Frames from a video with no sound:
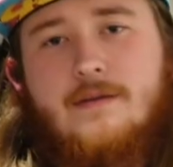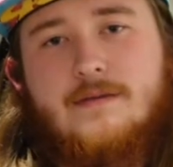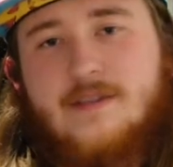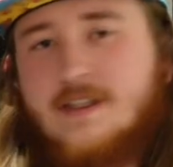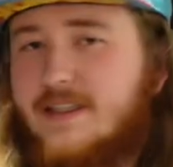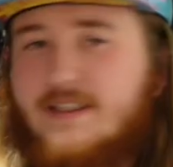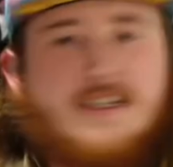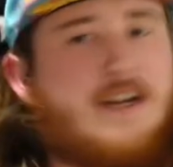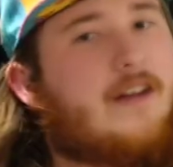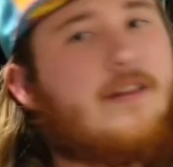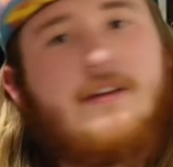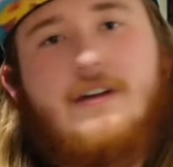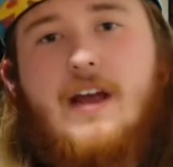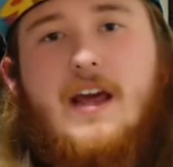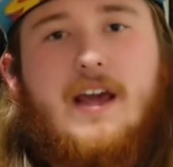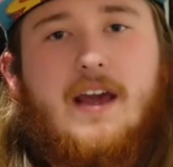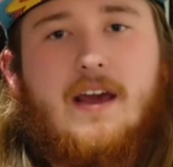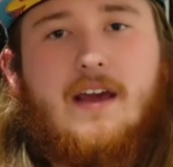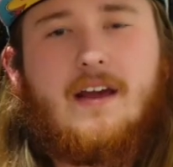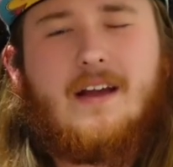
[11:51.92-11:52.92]
It's another
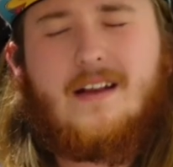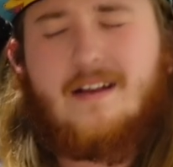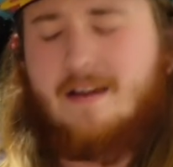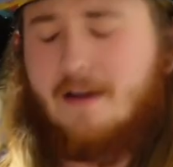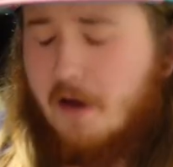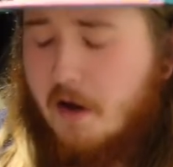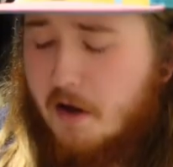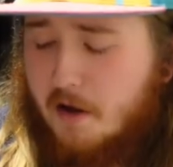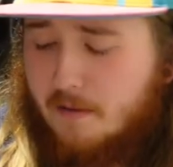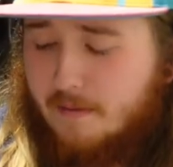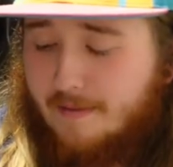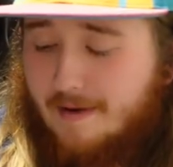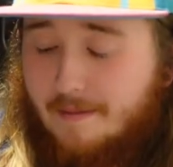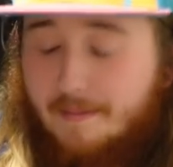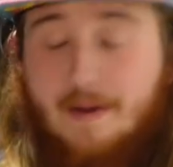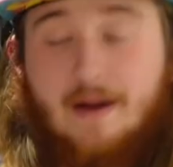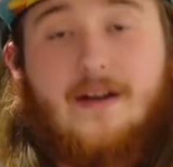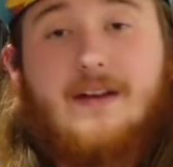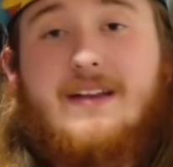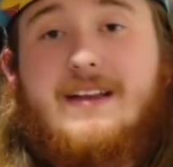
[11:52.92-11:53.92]
day. Um,
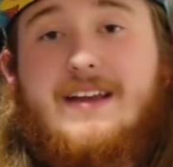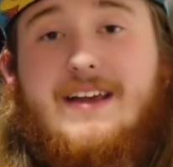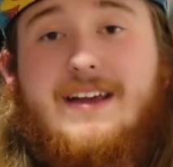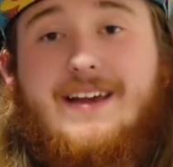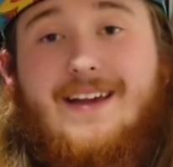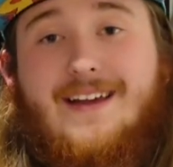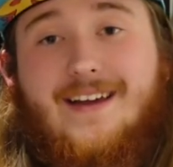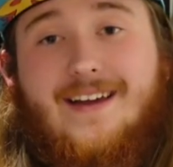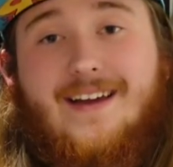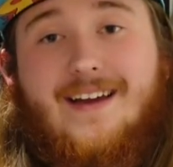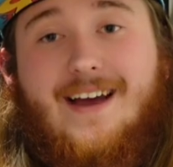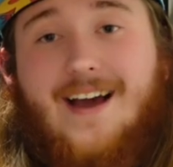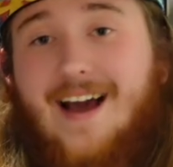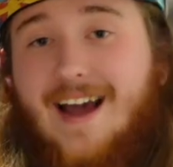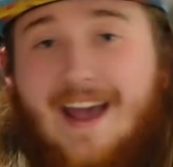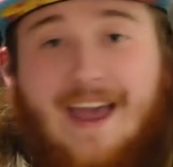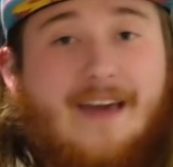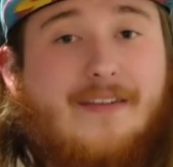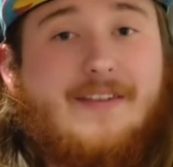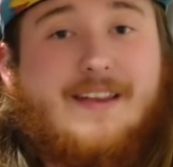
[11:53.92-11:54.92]
apparently I
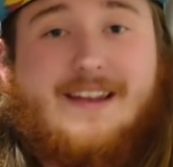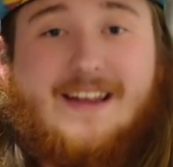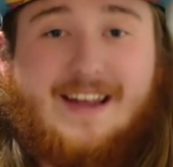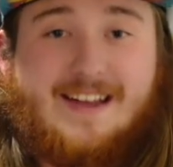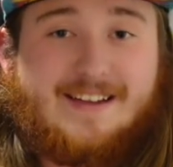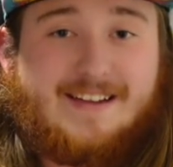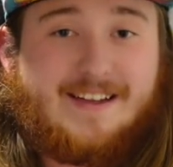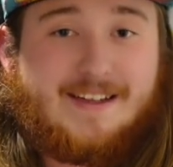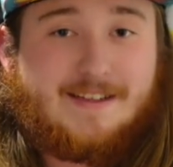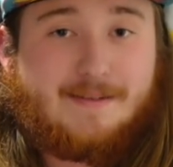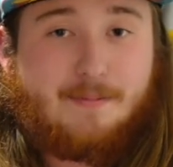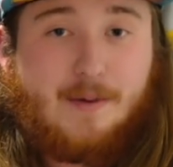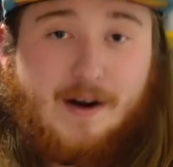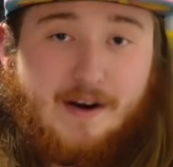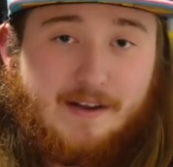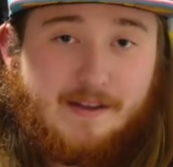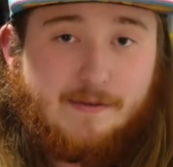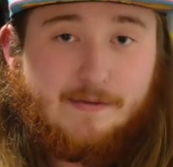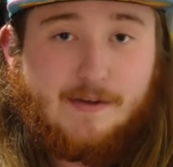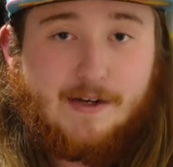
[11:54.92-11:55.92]
have to take this part
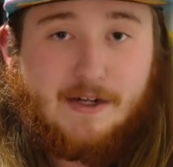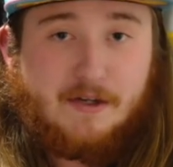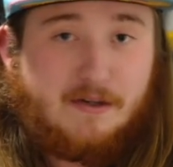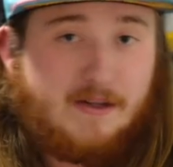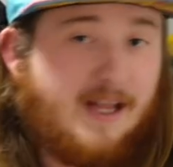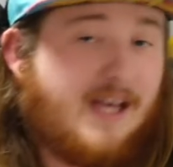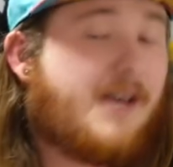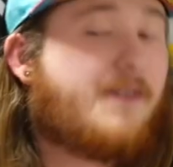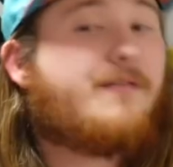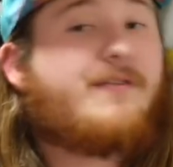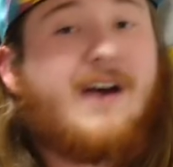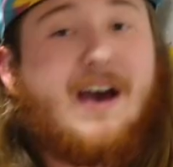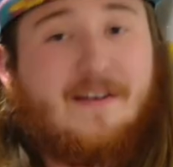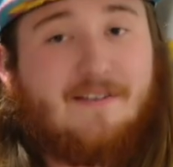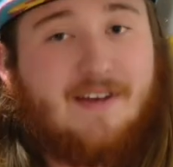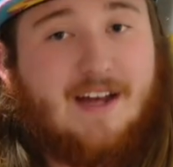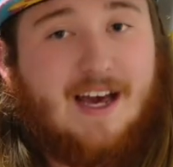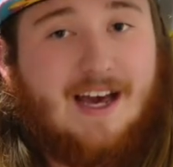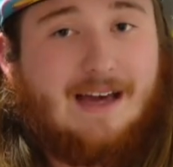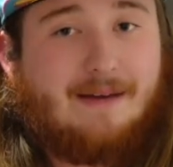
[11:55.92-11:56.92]
of the video like five
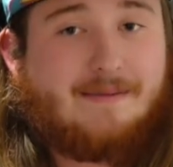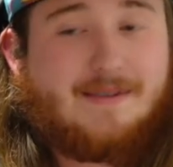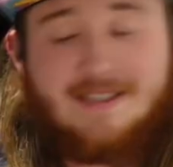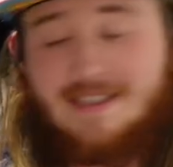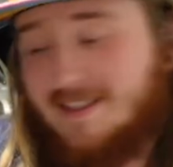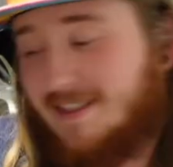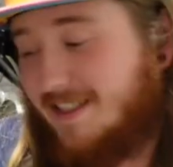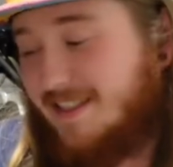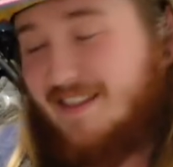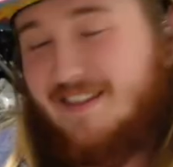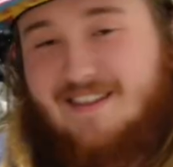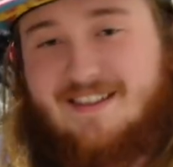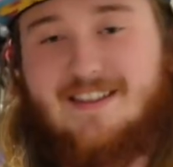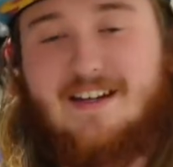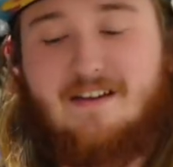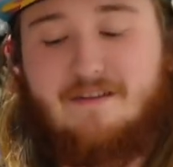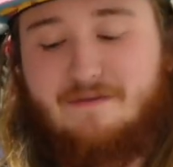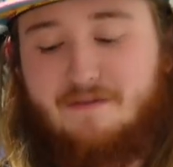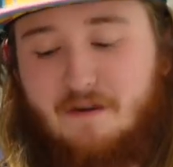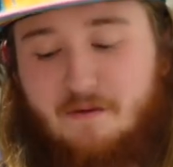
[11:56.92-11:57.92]
times because either it's
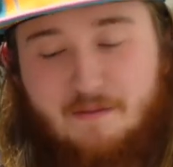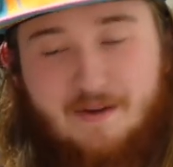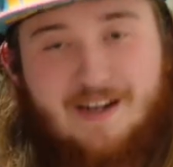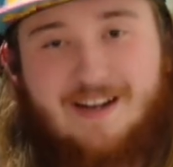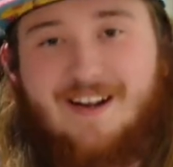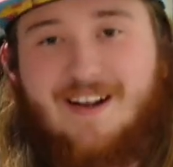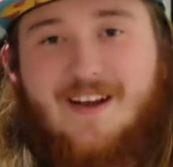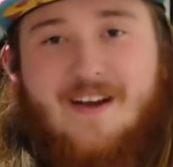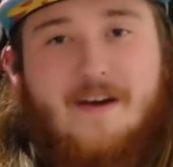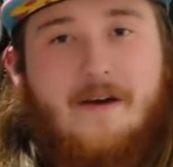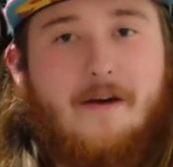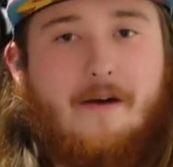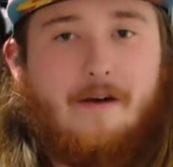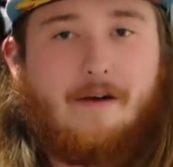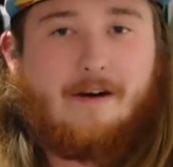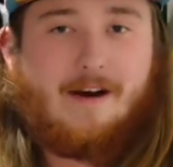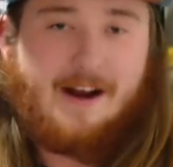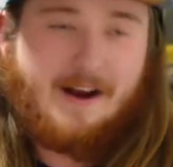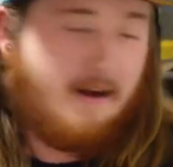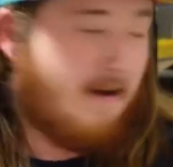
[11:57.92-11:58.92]
not filming
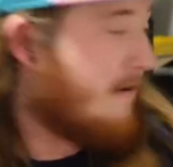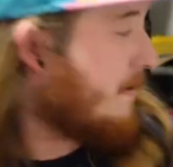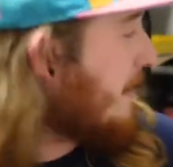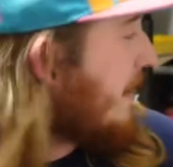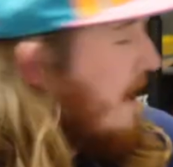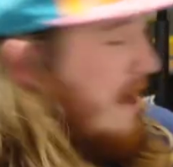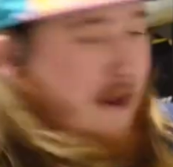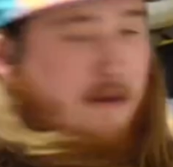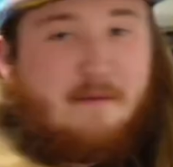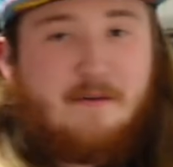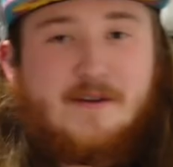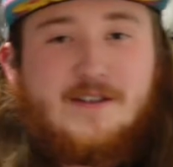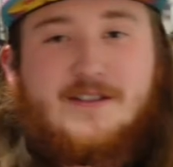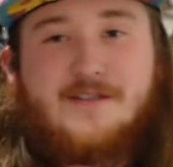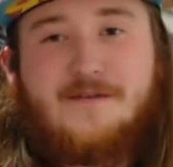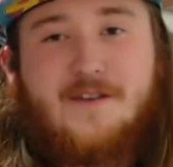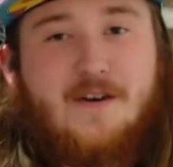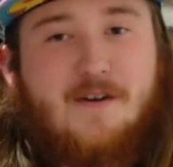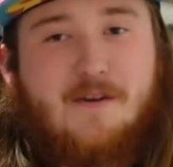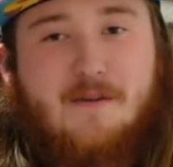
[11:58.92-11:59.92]
or I got animals
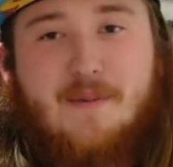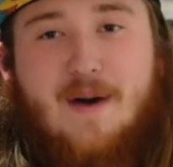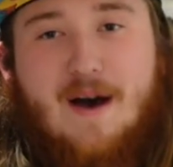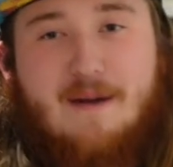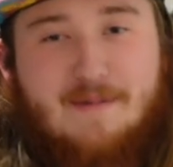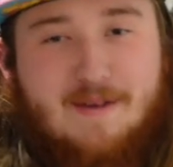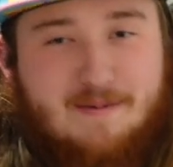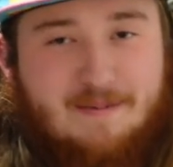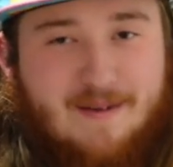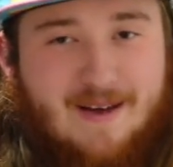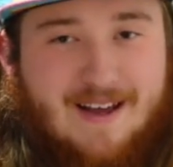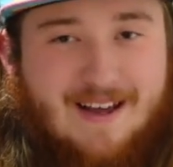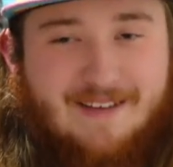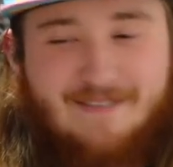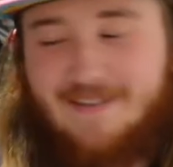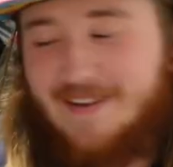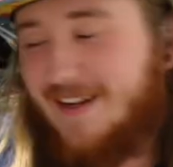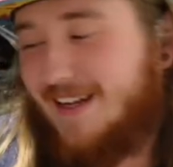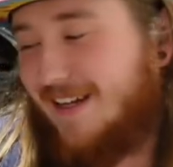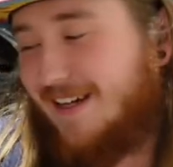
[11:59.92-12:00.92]
photobombing my
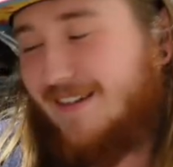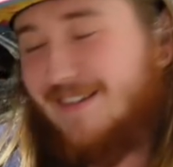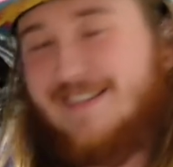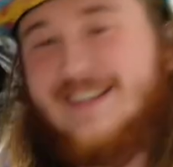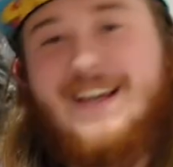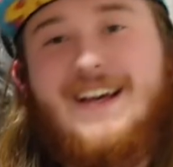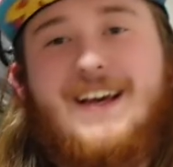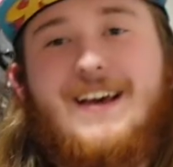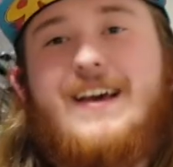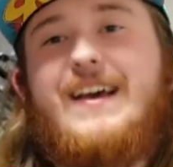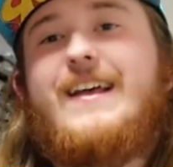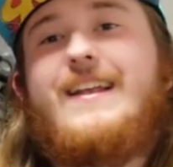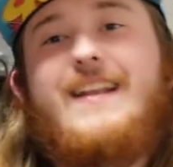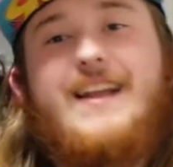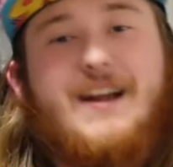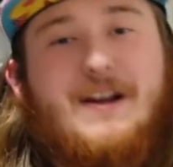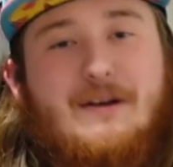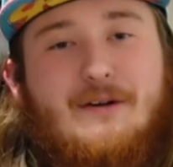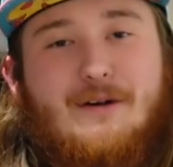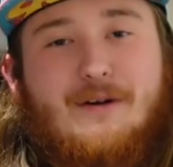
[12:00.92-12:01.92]
videos
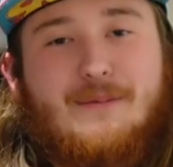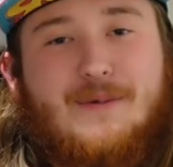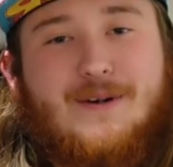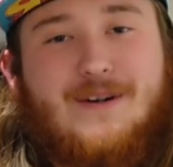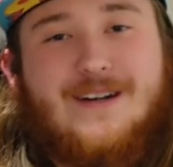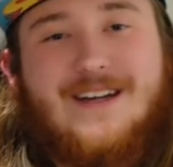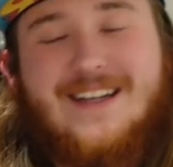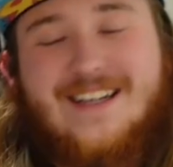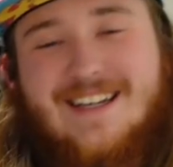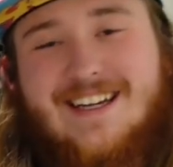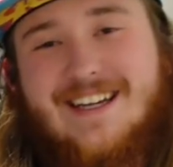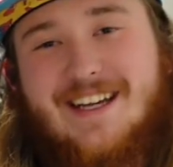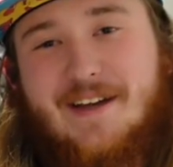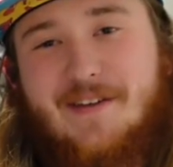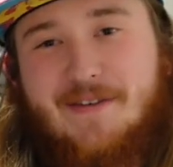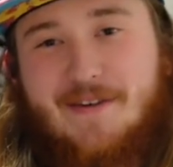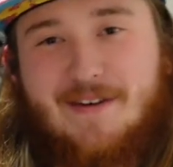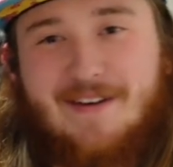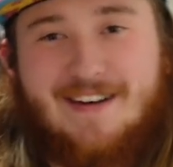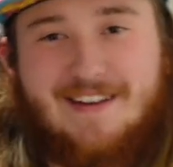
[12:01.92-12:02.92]
like normal.
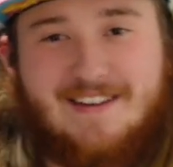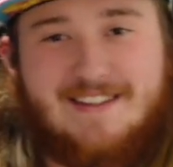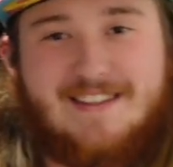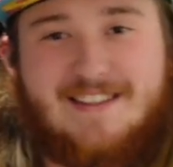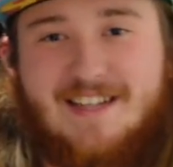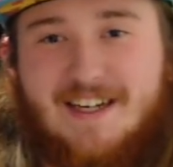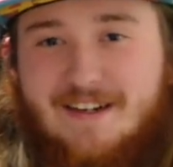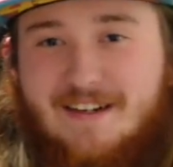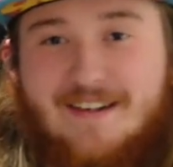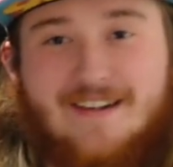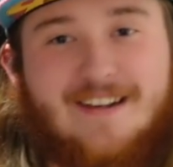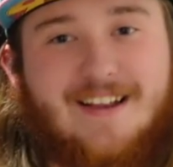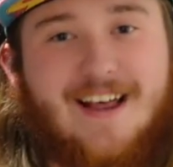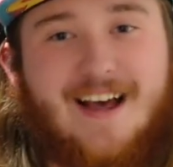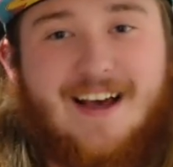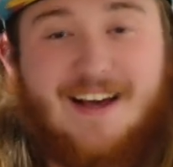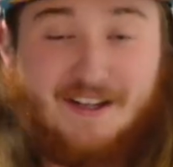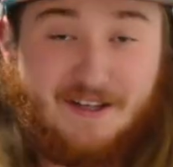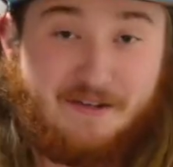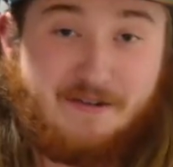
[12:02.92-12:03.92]
If you're on this channel a
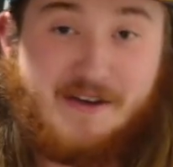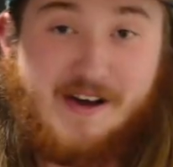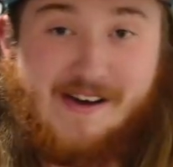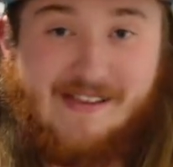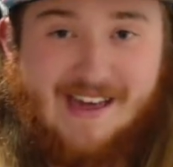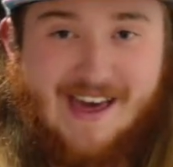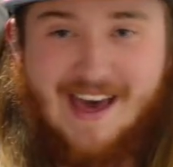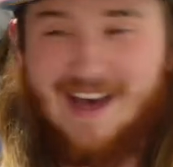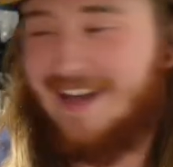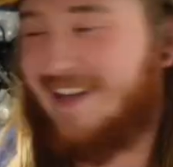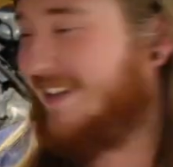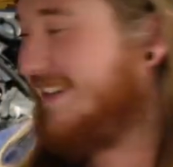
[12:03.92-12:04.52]
lot, you know that.